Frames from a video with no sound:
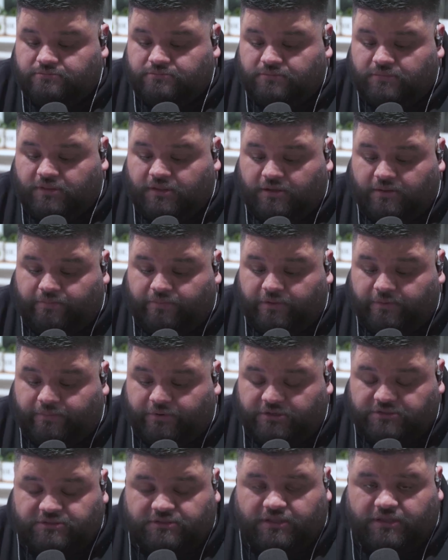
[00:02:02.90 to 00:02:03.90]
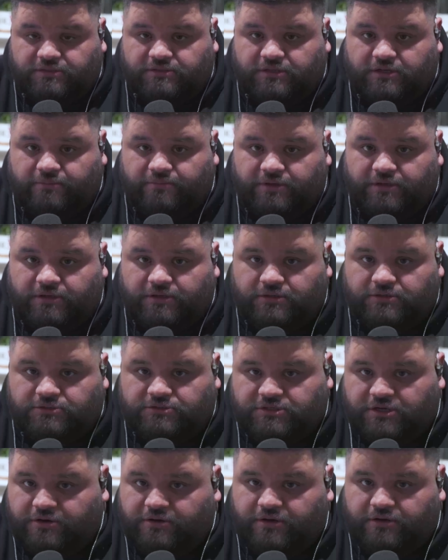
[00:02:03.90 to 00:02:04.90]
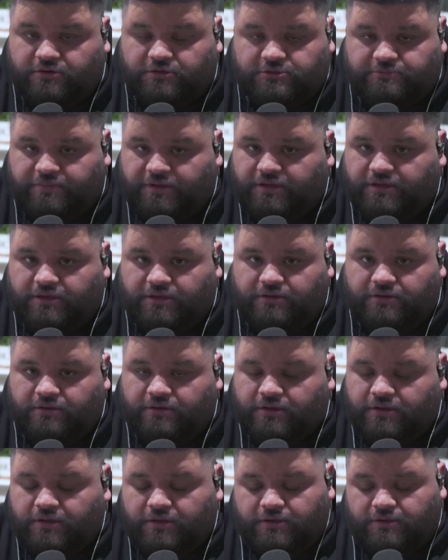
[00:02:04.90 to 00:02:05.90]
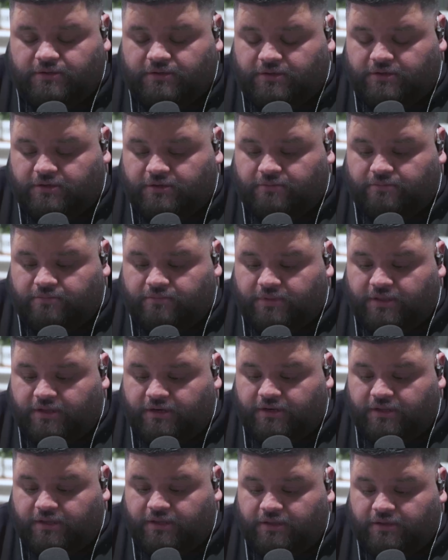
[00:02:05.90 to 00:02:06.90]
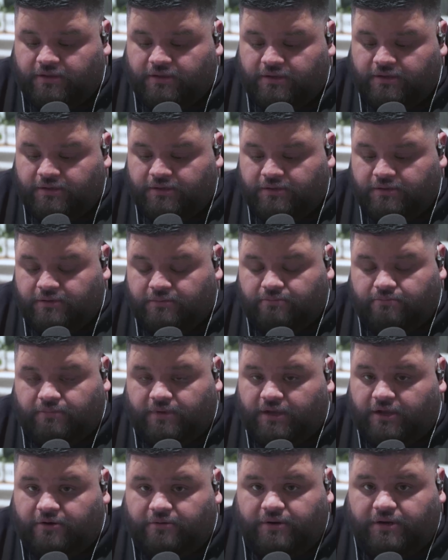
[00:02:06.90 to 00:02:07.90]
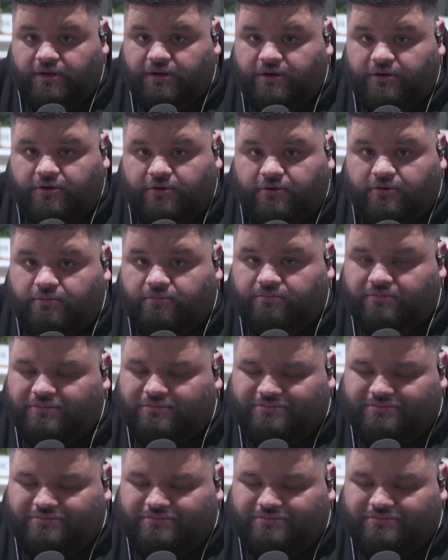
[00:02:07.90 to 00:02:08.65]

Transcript: the person that's going to be sharing or speaking that day might already know,